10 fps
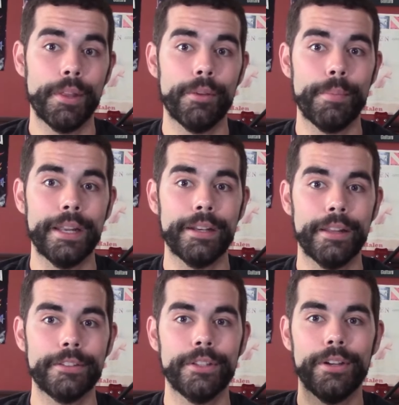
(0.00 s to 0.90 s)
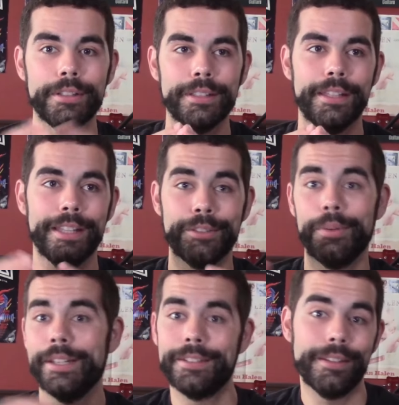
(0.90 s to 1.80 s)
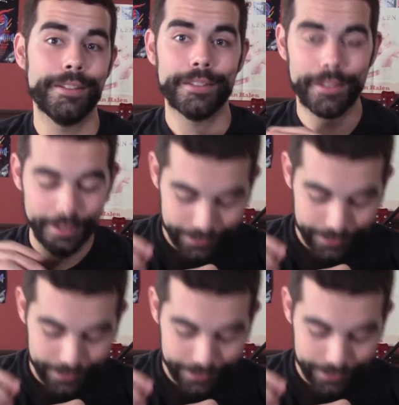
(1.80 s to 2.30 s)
other Megadeth songs, and that's why it's on this list.